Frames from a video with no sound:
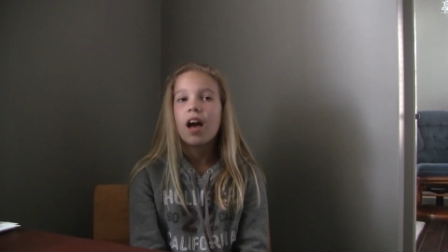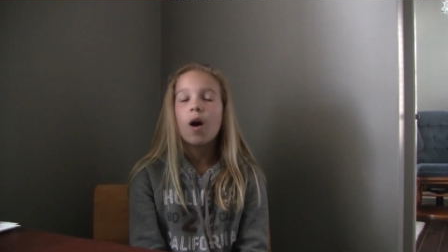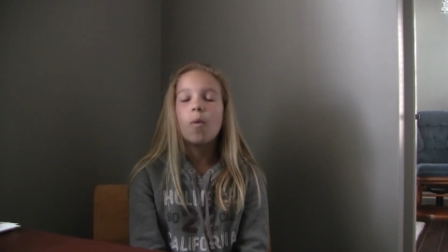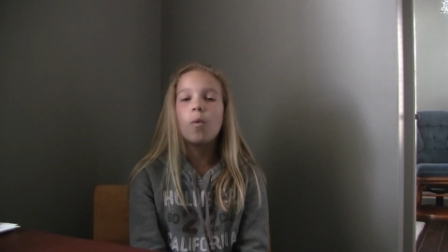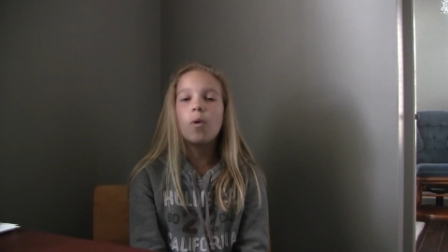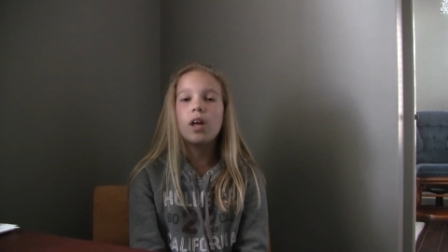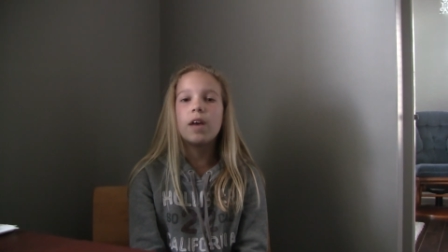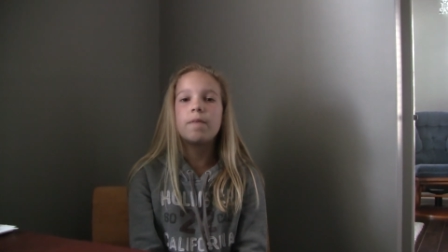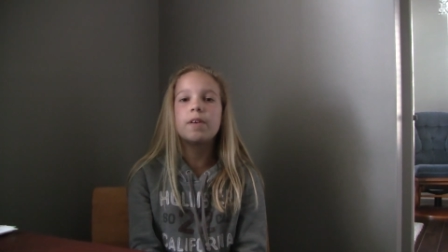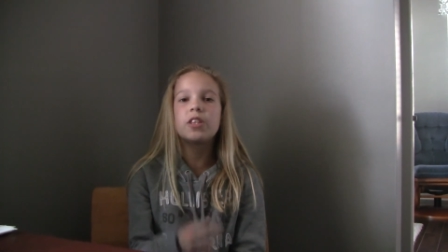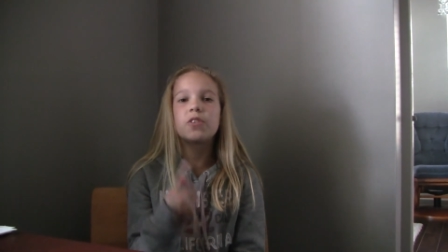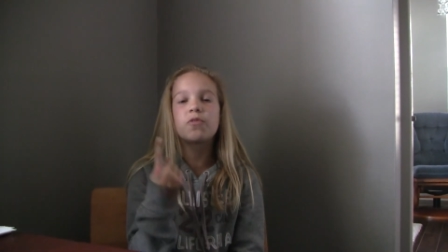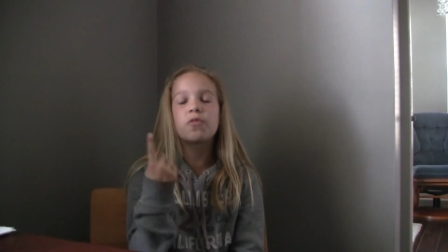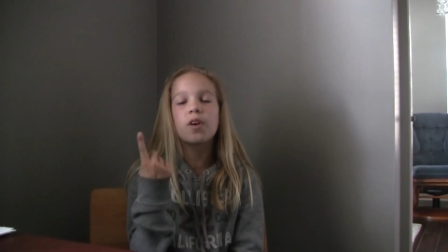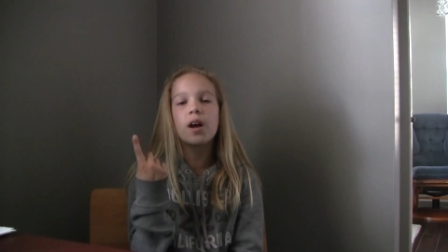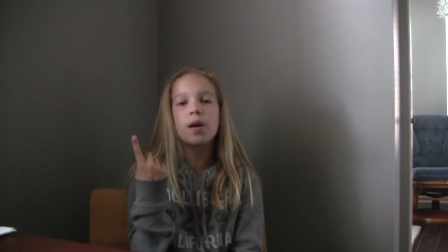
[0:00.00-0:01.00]
well, if it's
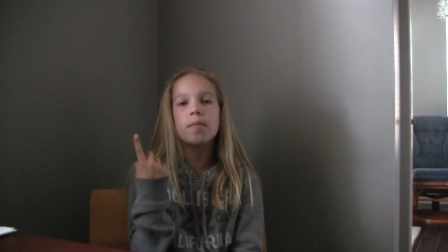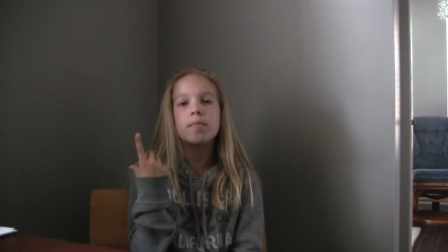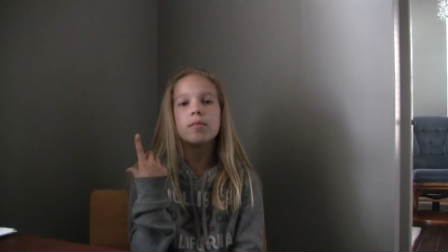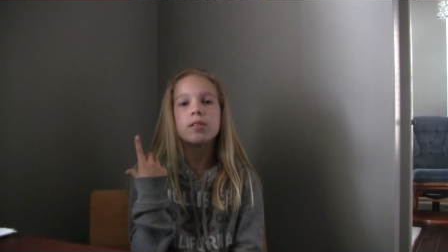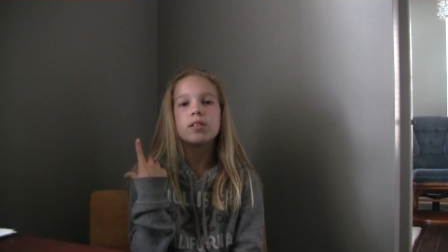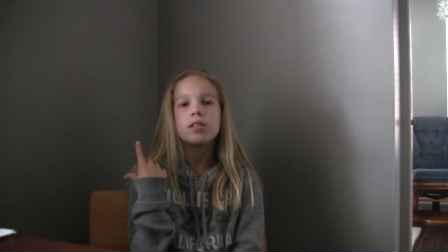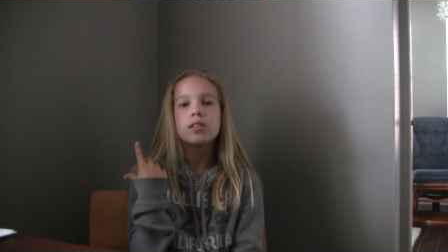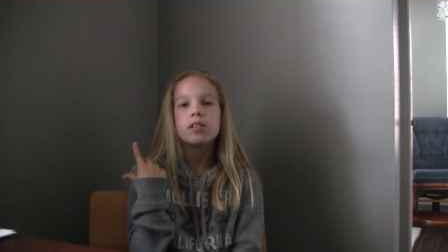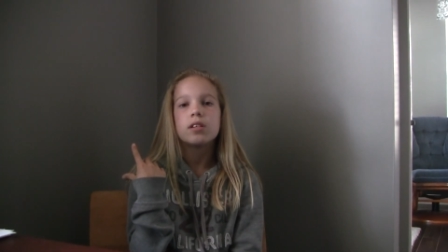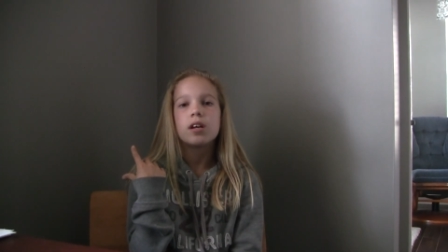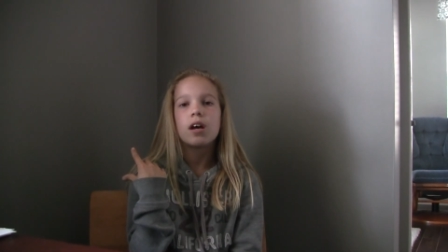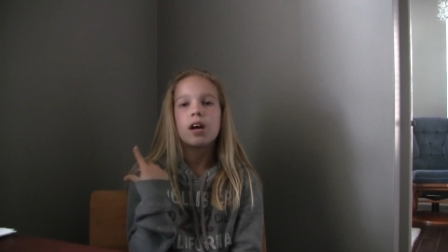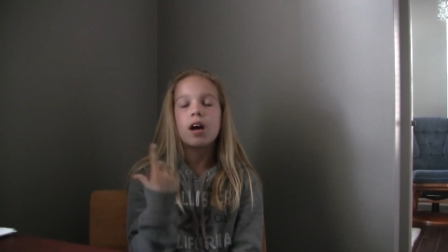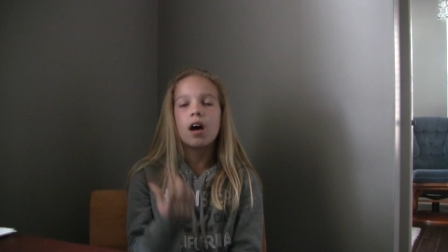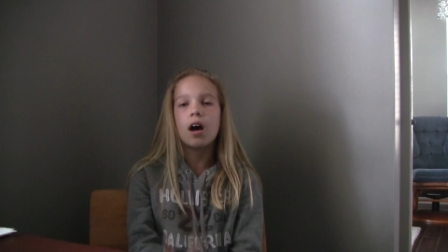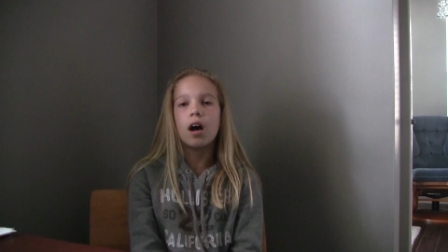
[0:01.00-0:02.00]
from
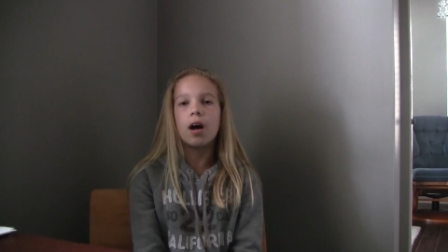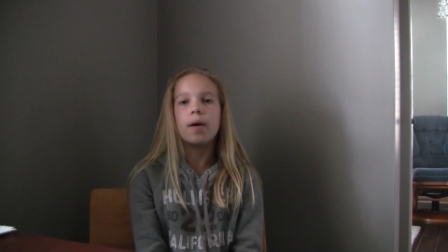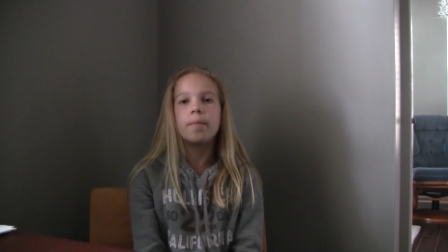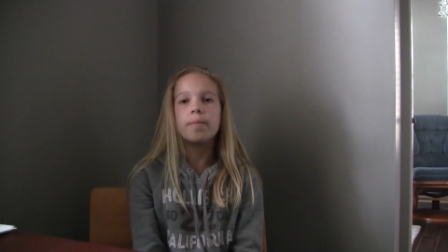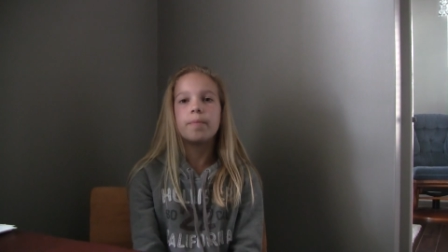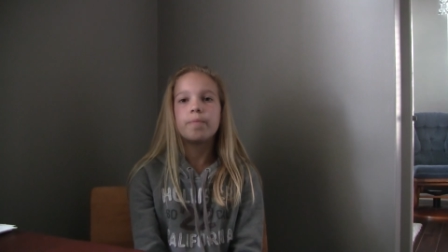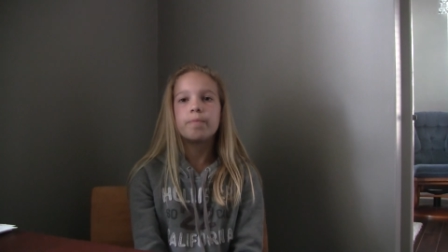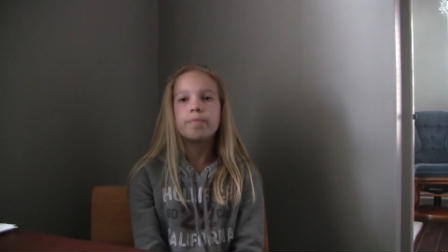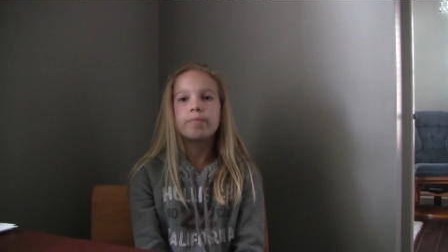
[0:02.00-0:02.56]
um,